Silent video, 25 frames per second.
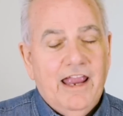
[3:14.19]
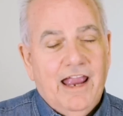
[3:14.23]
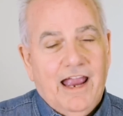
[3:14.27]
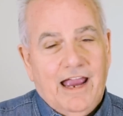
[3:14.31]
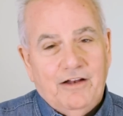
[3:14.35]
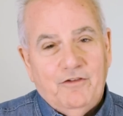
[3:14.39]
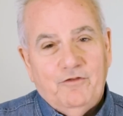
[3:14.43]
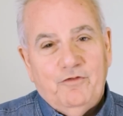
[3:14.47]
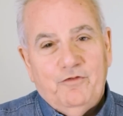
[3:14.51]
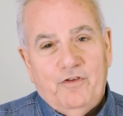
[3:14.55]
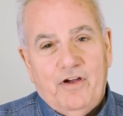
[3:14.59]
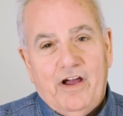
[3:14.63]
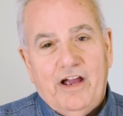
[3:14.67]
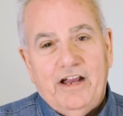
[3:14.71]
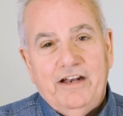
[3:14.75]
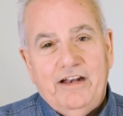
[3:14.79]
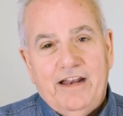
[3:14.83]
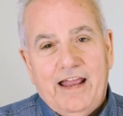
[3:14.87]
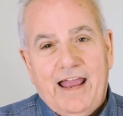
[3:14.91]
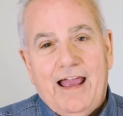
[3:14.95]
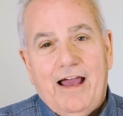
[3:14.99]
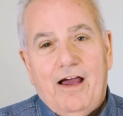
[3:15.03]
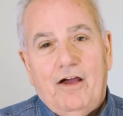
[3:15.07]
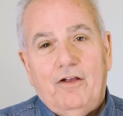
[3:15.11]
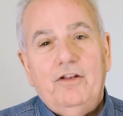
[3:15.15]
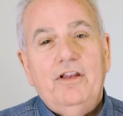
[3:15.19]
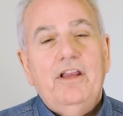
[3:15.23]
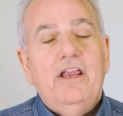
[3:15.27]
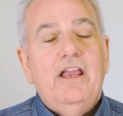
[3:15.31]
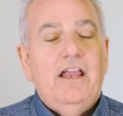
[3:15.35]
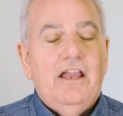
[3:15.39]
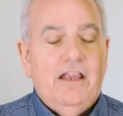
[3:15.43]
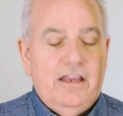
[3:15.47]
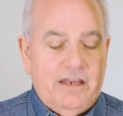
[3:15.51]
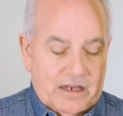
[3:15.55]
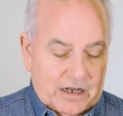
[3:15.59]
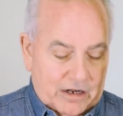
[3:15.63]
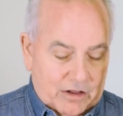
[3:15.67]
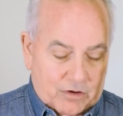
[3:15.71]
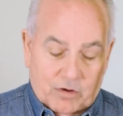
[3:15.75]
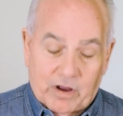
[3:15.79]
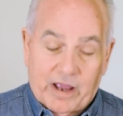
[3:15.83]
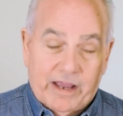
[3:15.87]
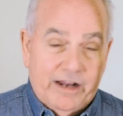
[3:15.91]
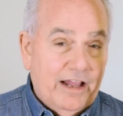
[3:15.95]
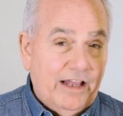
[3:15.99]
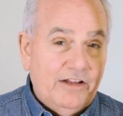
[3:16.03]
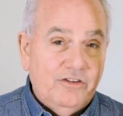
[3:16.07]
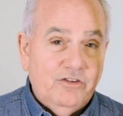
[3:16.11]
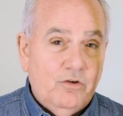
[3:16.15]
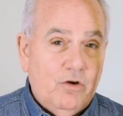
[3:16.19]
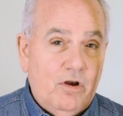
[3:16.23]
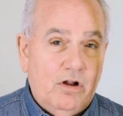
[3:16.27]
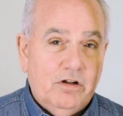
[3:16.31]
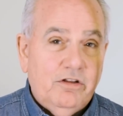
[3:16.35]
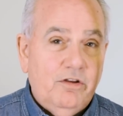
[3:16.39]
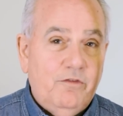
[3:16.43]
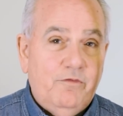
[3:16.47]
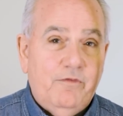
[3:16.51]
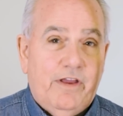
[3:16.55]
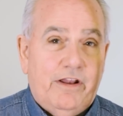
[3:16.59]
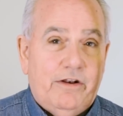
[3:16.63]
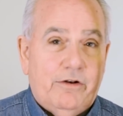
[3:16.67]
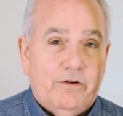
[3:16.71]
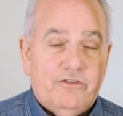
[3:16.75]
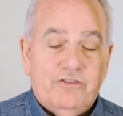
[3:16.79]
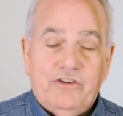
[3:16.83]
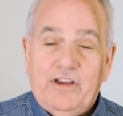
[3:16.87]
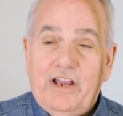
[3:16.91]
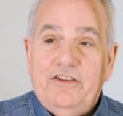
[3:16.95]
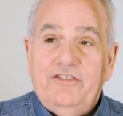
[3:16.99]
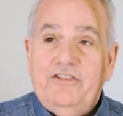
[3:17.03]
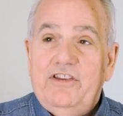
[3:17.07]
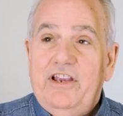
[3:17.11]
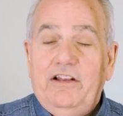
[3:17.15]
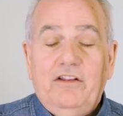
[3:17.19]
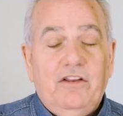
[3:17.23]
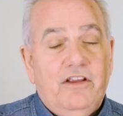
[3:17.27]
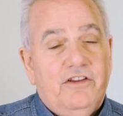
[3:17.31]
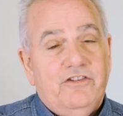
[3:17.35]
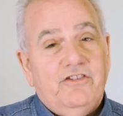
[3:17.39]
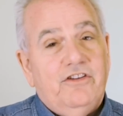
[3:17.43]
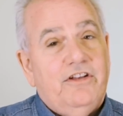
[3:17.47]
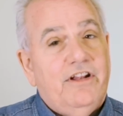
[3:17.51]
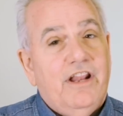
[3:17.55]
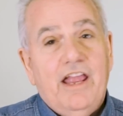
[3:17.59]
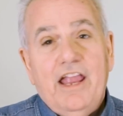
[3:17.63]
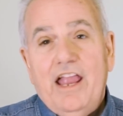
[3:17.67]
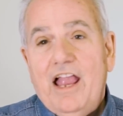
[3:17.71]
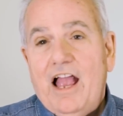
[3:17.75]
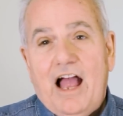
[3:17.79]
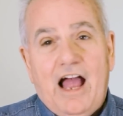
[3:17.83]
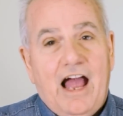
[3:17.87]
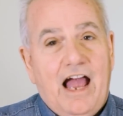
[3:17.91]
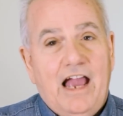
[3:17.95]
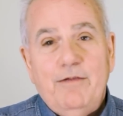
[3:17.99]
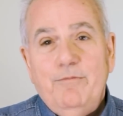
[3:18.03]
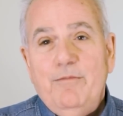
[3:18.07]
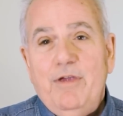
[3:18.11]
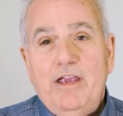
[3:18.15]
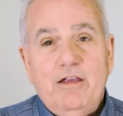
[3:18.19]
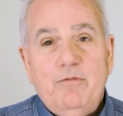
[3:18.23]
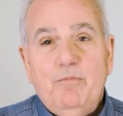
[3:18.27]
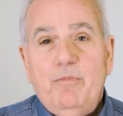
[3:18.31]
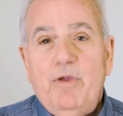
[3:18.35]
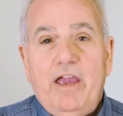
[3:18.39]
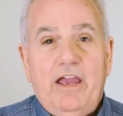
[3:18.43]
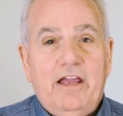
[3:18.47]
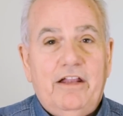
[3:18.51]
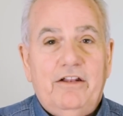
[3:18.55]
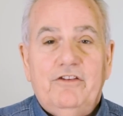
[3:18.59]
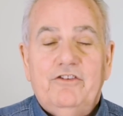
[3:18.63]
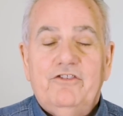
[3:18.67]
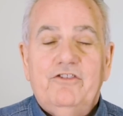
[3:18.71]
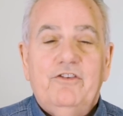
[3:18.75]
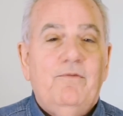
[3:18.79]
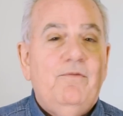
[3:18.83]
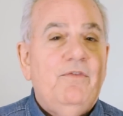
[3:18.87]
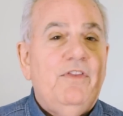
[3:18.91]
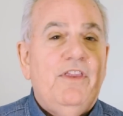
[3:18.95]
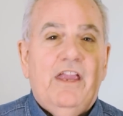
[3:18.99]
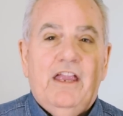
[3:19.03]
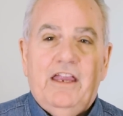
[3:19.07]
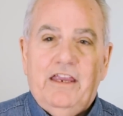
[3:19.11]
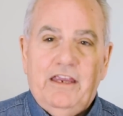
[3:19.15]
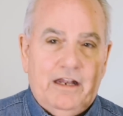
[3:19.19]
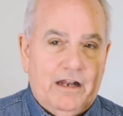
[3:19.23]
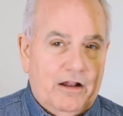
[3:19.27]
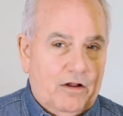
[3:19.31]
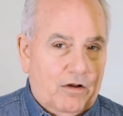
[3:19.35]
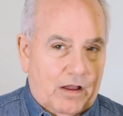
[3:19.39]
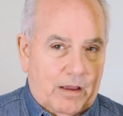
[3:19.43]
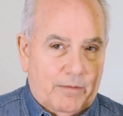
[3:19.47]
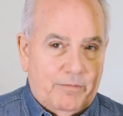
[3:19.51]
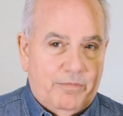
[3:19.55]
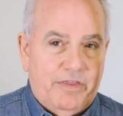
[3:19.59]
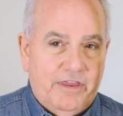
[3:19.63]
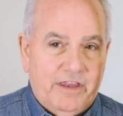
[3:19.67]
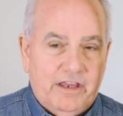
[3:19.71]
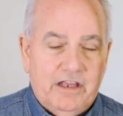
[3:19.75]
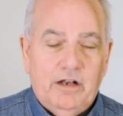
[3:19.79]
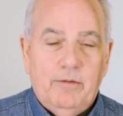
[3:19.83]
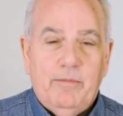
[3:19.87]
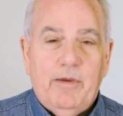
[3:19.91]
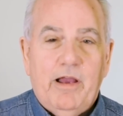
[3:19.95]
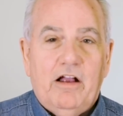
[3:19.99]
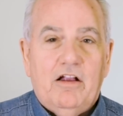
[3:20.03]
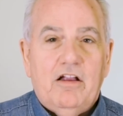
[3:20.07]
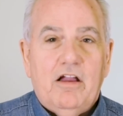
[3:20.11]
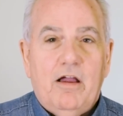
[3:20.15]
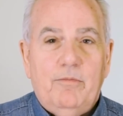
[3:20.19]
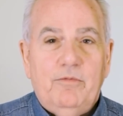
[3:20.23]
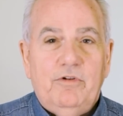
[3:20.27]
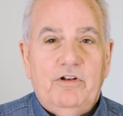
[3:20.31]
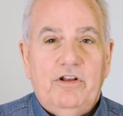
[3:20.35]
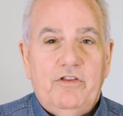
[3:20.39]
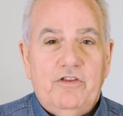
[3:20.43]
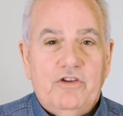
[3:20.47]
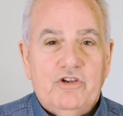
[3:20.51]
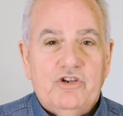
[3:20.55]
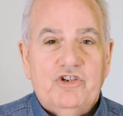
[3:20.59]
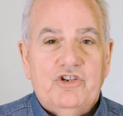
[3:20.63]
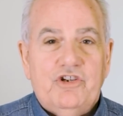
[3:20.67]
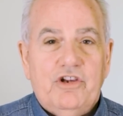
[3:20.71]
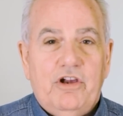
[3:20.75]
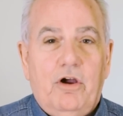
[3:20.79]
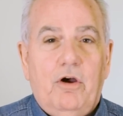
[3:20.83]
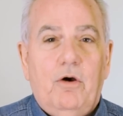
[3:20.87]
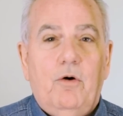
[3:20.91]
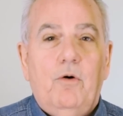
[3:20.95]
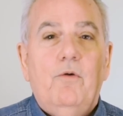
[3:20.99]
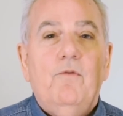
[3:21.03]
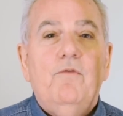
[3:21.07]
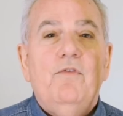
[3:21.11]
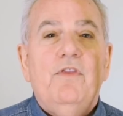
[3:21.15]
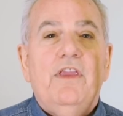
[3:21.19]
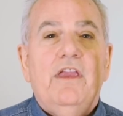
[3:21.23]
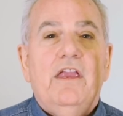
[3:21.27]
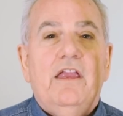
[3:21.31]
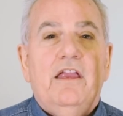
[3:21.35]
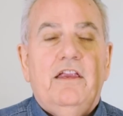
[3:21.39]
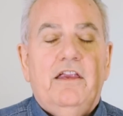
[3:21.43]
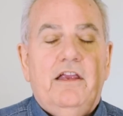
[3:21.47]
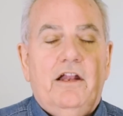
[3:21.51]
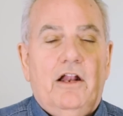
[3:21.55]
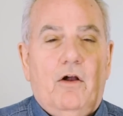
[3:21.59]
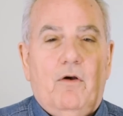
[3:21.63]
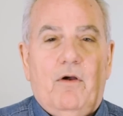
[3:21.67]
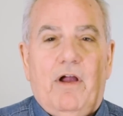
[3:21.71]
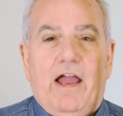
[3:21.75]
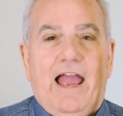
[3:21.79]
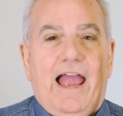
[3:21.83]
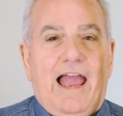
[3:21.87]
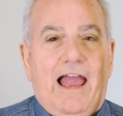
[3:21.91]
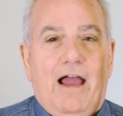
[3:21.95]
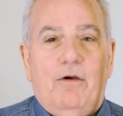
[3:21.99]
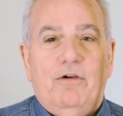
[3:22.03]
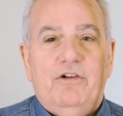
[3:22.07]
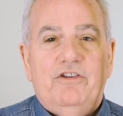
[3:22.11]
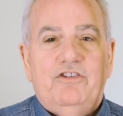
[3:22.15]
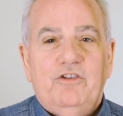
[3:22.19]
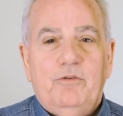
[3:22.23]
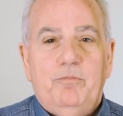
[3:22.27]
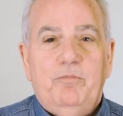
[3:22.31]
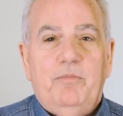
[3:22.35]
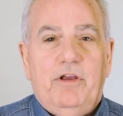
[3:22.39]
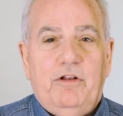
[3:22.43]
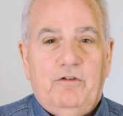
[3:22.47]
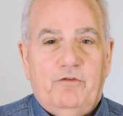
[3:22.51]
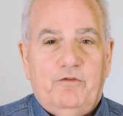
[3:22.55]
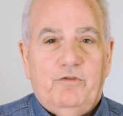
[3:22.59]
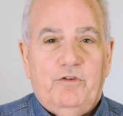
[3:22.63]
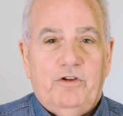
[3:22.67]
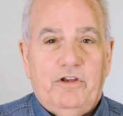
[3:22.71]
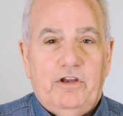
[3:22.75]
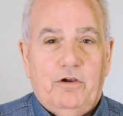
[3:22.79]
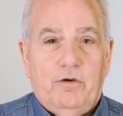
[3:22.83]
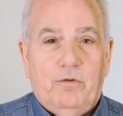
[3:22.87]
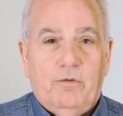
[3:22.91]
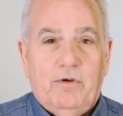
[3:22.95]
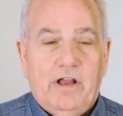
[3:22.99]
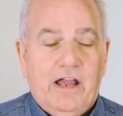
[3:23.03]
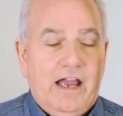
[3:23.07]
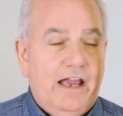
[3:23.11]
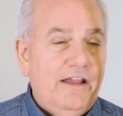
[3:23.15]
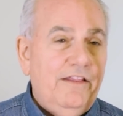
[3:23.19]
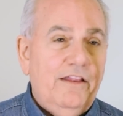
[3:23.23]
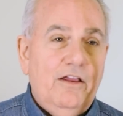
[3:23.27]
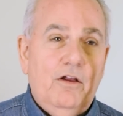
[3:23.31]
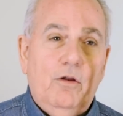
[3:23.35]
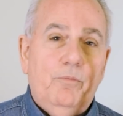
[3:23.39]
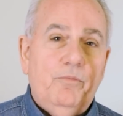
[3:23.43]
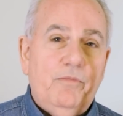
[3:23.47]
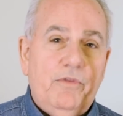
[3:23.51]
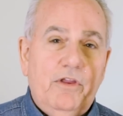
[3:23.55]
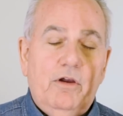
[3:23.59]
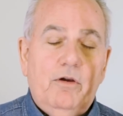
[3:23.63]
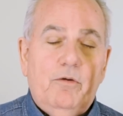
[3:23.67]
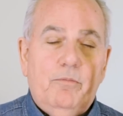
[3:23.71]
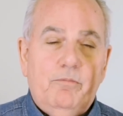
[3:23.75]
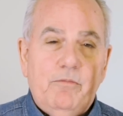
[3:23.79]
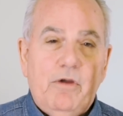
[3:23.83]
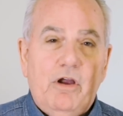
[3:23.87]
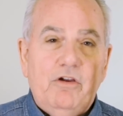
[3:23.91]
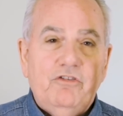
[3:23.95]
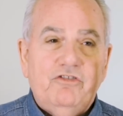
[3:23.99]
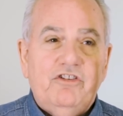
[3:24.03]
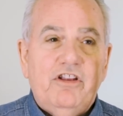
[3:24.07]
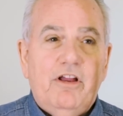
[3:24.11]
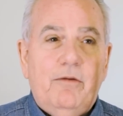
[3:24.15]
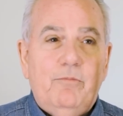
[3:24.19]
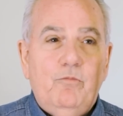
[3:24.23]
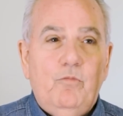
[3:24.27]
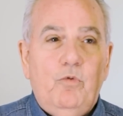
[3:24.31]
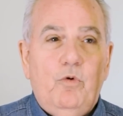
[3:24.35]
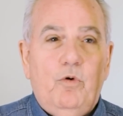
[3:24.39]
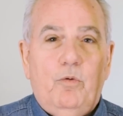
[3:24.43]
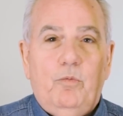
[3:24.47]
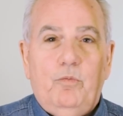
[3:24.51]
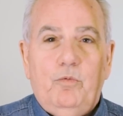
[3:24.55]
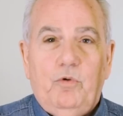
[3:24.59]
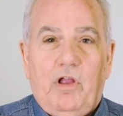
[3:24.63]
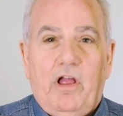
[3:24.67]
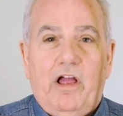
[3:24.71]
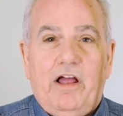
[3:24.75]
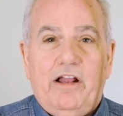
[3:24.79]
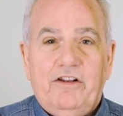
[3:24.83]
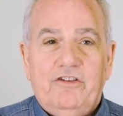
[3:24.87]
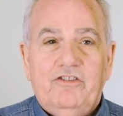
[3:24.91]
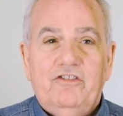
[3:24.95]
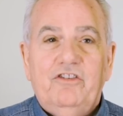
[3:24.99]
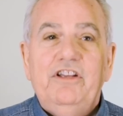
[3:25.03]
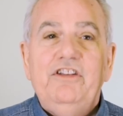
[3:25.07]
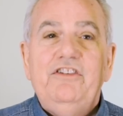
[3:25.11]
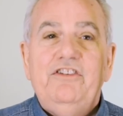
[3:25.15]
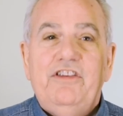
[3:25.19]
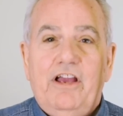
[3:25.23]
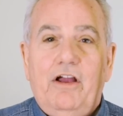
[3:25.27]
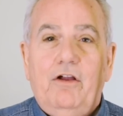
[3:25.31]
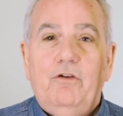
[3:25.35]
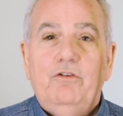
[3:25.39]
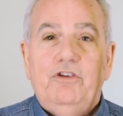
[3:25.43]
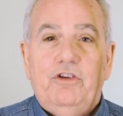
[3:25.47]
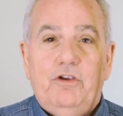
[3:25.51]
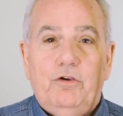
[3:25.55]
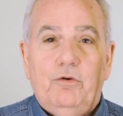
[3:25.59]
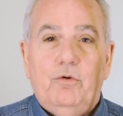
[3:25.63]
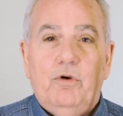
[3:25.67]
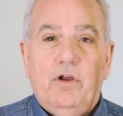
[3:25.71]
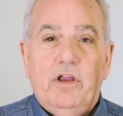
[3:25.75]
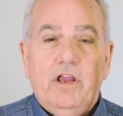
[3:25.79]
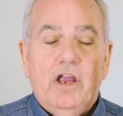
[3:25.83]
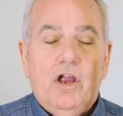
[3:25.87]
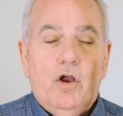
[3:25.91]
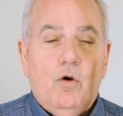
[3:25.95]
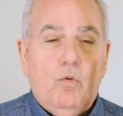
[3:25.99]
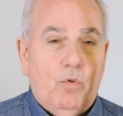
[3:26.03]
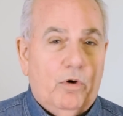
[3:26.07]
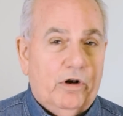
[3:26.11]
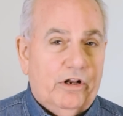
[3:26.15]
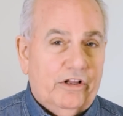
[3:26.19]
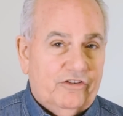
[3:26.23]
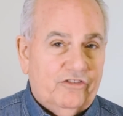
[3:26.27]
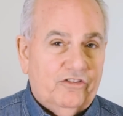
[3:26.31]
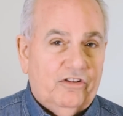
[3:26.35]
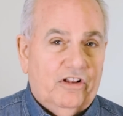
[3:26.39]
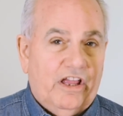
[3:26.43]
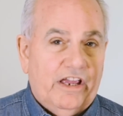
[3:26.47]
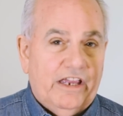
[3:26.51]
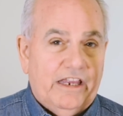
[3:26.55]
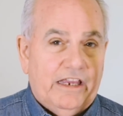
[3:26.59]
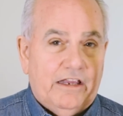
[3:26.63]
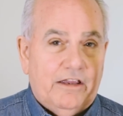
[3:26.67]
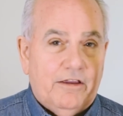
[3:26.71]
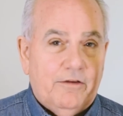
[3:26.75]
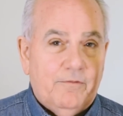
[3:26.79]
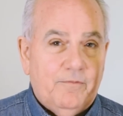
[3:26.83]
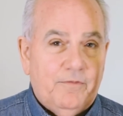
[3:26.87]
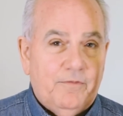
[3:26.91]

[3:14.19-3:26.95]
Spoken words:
and find out, and I talk to vendors, I say, listen, I make pens, I'm thinking about coming to this show, how has it been for you? And most of them will honestly tell you what it's like,